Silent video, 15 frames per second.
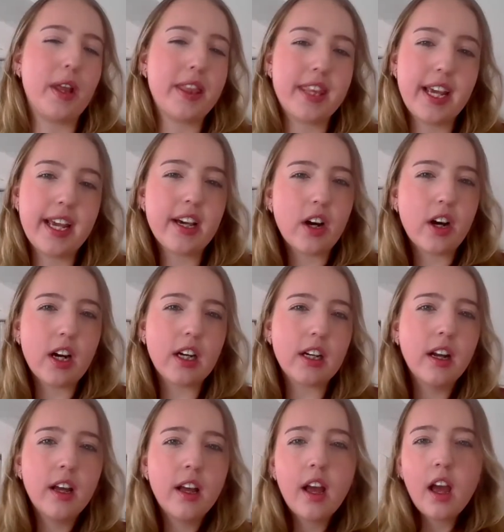what they are,
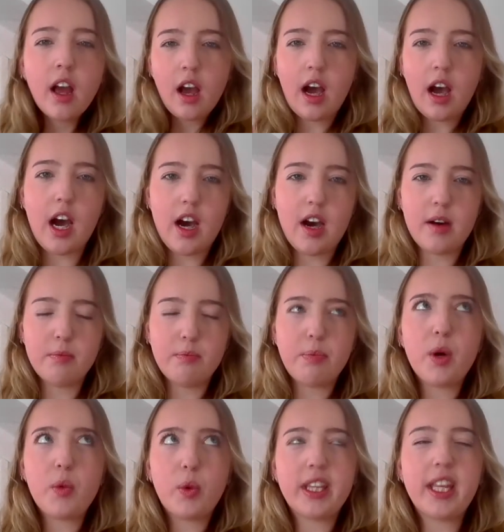
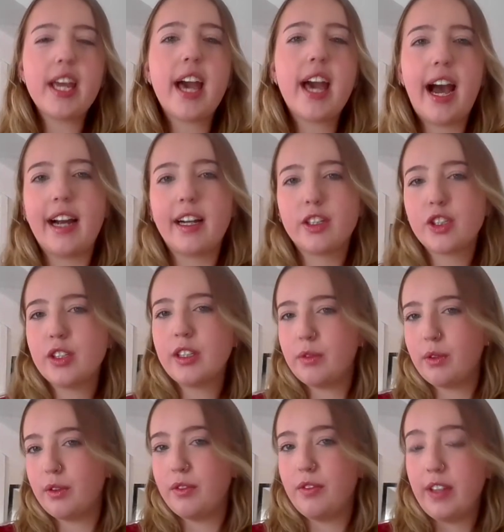but what they actually
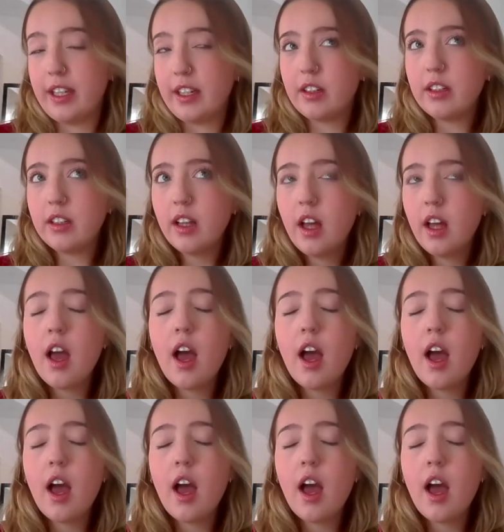reveal